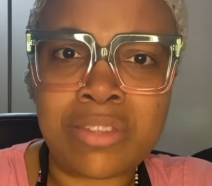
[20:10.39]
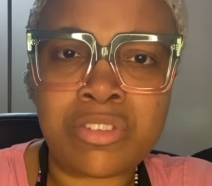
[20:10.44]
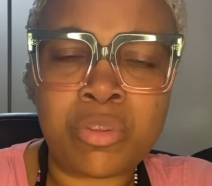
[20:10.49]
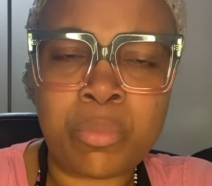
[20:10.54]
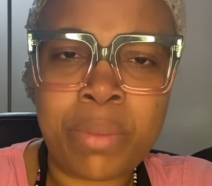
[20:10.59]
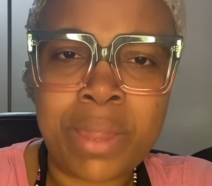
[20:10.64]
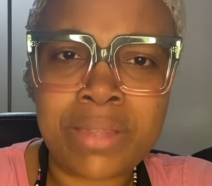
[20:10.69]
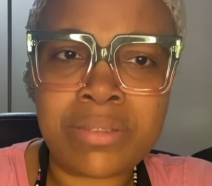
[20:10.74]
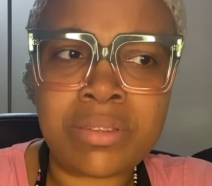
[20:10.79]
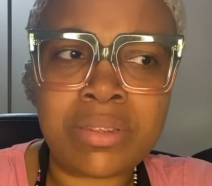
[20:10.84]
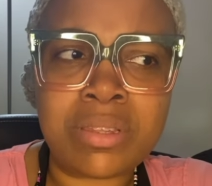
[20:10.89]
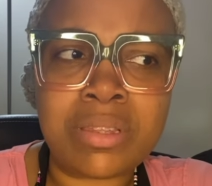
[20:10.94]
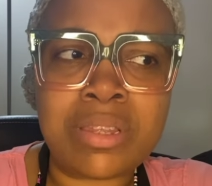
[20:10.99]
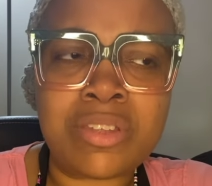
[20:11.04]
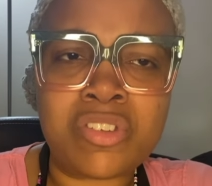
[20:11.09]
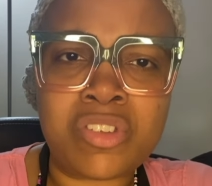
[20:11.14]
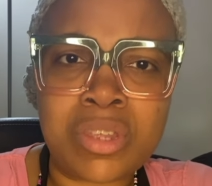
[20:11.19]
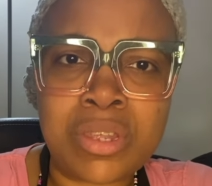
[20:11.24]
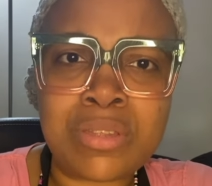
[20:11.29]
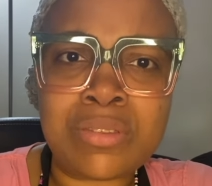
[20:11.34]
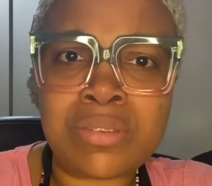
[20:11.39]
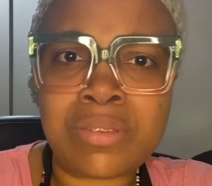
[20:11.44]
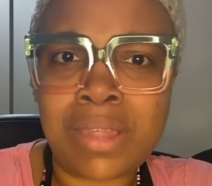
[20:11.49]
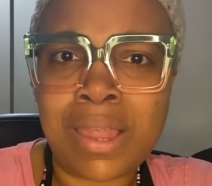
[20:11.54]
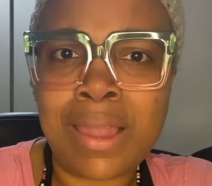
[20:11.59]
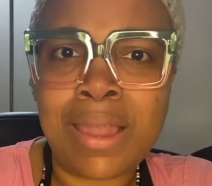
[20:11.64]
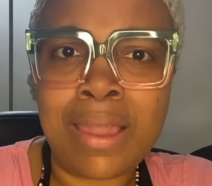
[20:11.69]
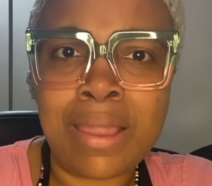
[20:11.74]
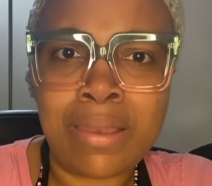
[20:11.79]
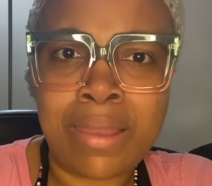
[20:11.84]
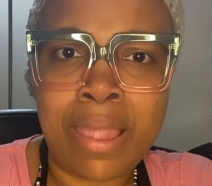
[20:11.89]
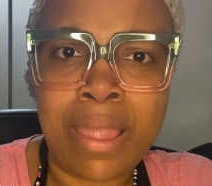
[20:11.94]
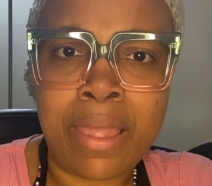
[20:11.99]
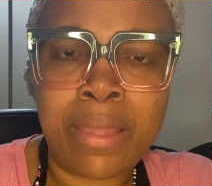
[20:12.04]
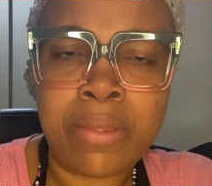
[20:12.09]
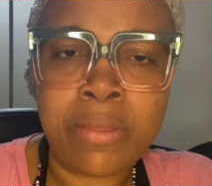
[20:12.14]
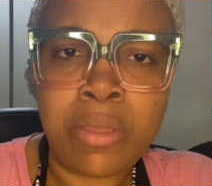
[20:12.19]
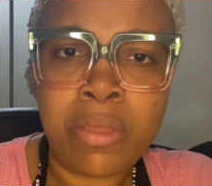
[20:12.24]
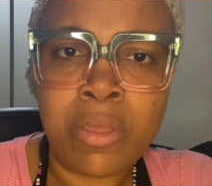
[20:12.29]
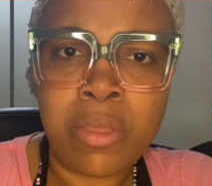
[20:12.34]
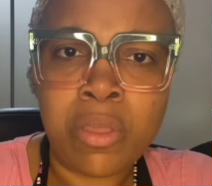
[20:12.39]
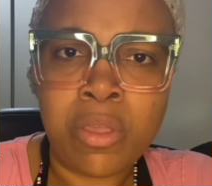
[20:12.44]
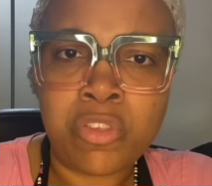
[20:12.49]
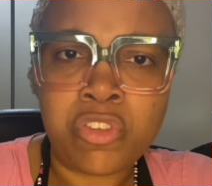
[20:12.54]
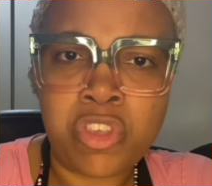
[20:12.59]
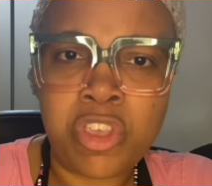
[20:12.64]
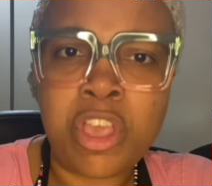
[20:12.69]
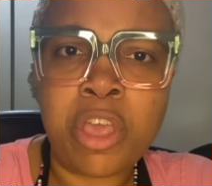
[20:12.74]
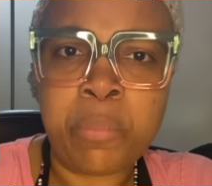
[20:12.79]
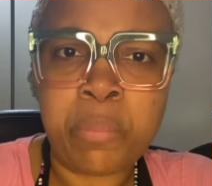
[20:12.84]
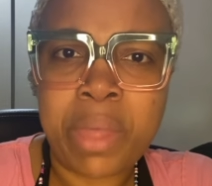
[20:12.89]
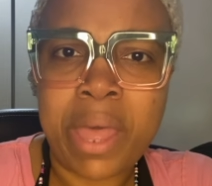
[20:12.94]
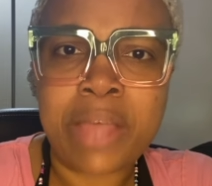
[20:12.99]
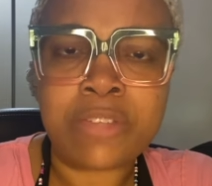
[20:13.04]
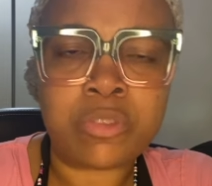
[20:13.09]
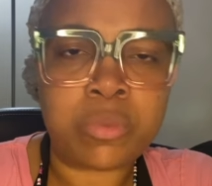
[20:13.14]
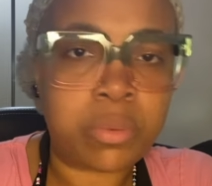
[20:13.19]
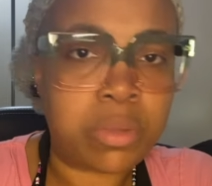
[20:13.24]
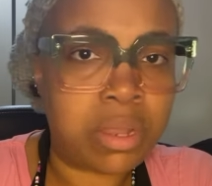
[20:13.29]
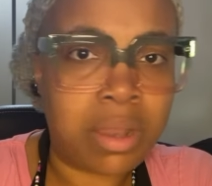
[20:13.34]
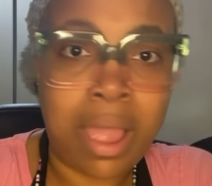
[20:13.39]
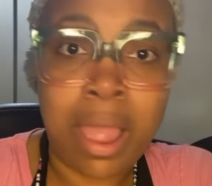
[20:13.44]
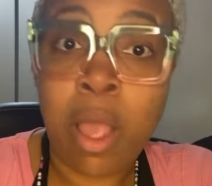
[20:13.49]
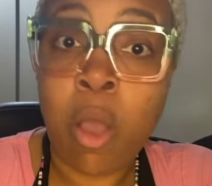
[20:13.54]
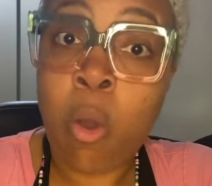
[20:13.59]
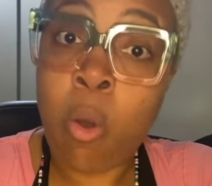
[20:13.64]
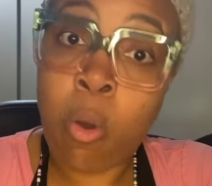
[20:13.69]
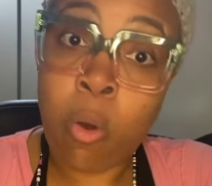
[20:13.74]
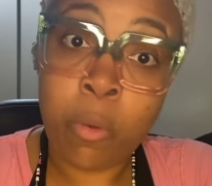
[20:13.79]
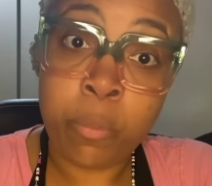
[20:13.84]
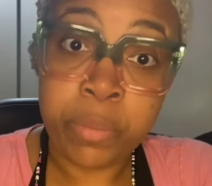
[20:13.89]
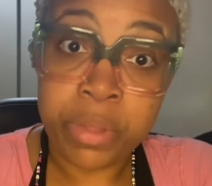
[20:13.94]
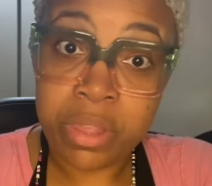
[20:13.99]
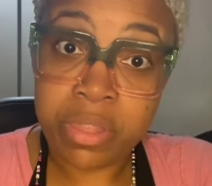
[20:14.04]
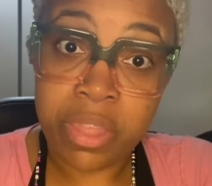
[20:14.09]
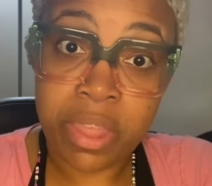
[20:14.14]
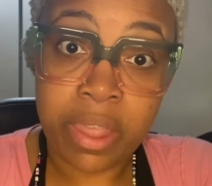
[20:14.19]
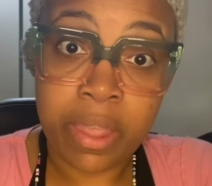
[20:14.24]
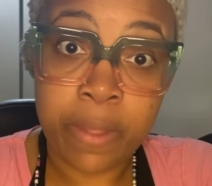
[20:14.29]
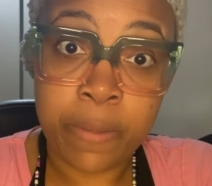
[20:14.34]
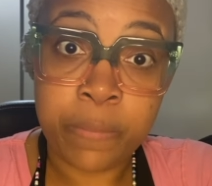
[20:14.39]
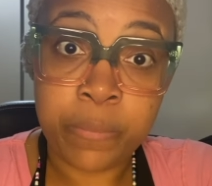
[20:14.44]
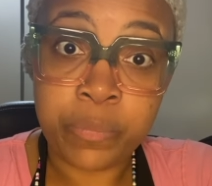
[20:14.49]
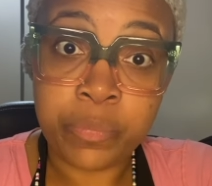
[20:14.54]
So basically, she's saying that she could possibly not all be there.